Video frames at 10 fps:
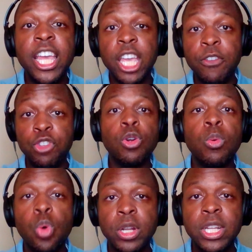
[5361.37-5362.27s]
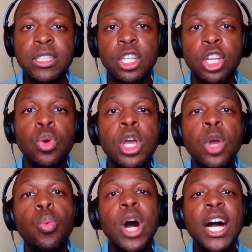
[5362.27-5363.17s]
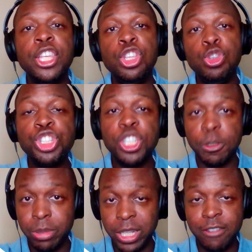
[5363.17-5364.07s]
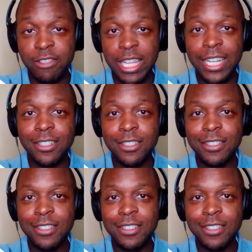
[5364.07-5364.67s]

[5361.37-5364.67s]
If you're wanting to know why you should believe that,